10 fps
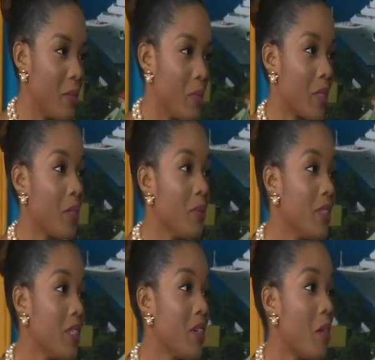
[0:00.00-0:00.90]
But they
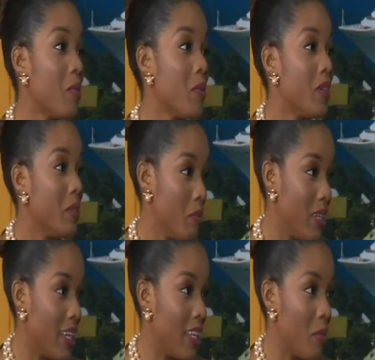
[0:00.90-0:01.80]
really complement me
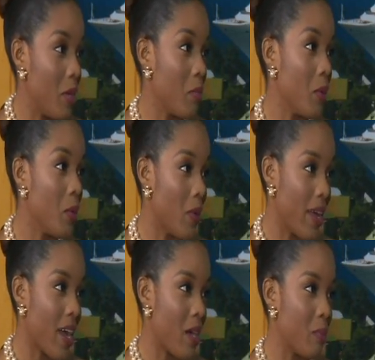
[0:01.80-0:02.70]
and they make me who I
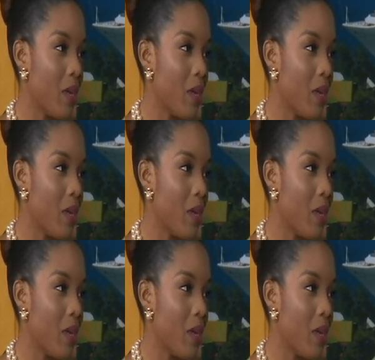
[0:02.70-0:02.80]
am.